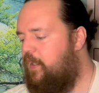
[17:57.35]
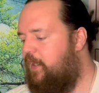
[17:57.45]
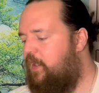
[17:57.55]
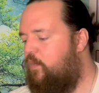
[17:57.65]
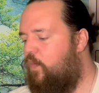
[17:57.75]

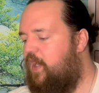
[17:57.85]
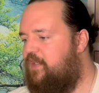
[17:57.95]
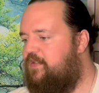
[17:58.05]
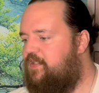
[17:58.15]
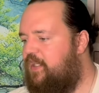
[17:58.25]
And when I
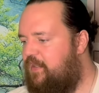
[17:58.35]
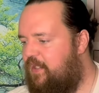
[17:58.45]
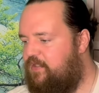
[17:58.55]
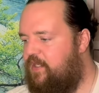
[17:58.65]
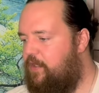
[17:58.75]
see
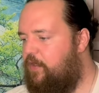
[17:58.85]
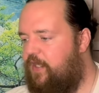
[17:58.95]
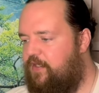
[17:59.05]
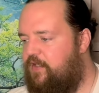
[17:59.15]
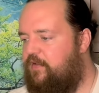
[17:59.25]
this here
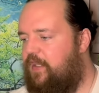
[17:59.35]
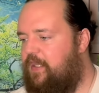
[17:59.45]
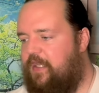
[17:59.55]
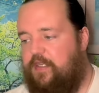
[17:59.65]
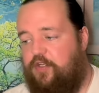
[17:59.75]
in
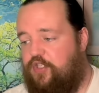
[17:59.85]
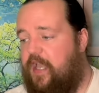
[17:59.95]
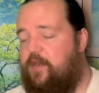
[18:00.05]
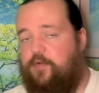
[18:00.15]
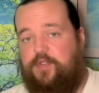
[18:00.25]
the
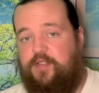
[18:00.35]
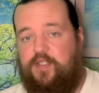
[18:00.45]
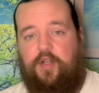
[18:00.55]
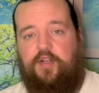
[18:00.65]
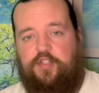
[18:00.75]
shadows, the
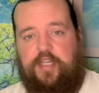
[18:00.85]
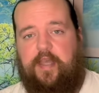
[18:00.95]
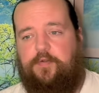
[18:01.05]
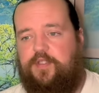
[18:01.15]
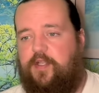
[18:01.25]
Sun in the
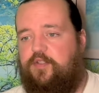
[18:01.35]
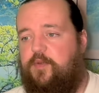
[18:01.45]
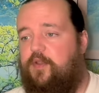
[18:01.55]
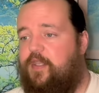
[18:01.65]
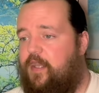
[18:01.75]
shadows tells
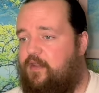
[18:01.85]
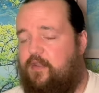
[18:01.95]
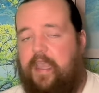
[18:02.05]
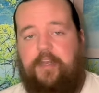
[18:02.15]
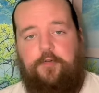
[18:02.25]
me, like, yeah,
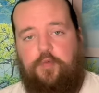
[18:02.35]
the end